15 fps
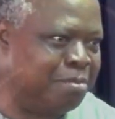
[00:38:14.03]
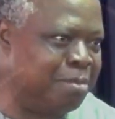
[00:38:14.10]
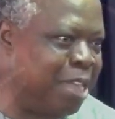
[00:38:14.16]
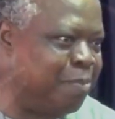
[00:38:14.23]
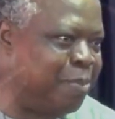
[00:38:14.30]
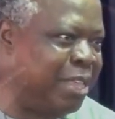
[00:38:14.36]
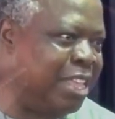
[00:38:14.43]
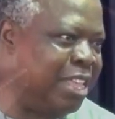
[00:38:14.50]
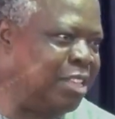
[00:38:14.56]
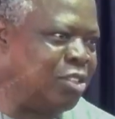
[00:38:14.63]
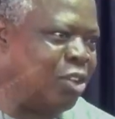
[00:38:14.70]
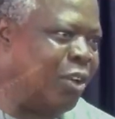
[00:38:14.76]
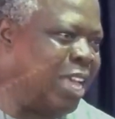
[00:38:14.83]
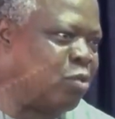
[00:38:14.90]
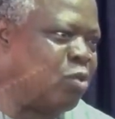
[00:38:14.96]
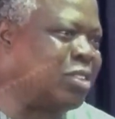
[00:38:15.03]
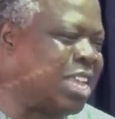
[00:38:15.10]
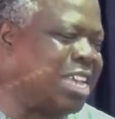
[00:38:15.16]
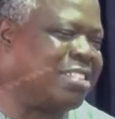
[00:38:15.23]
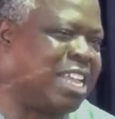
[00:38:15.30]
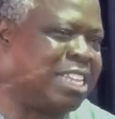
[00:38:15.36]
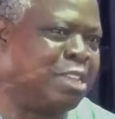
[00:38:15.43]
Maybe your
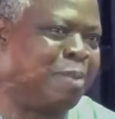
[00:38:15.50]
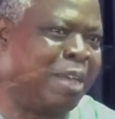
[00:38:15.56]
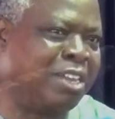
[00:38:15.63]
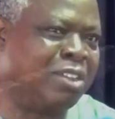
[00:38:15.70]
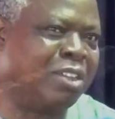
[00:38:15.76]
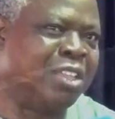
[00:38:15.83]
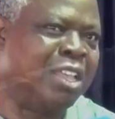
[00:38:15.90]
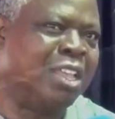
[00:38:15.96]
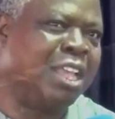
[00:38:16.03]
headquarters is at Ibadan,